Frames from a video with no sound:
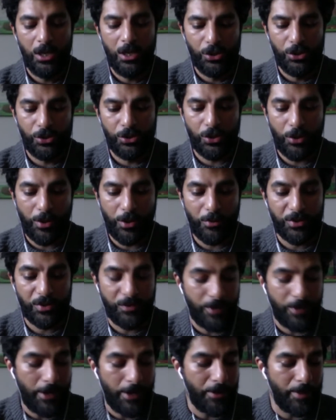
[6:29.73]
So there was
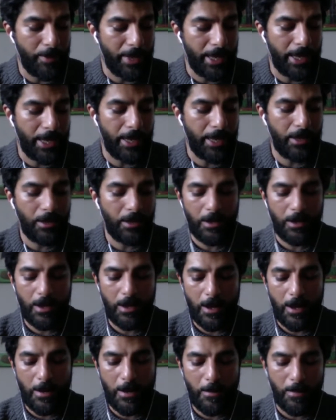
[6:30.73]
fear at the beginning,
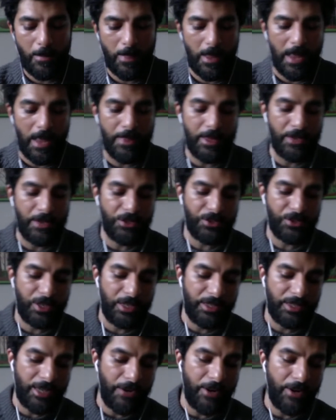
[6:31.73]
and then just an
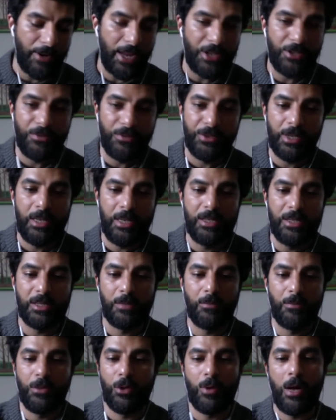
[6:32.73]
interrogation of
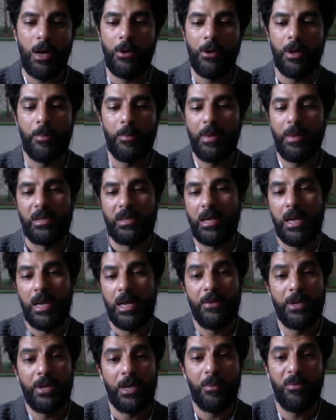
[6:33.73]
journalism throughout it, because I'd never
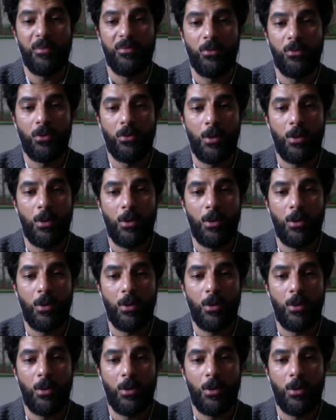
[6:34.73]
done it before.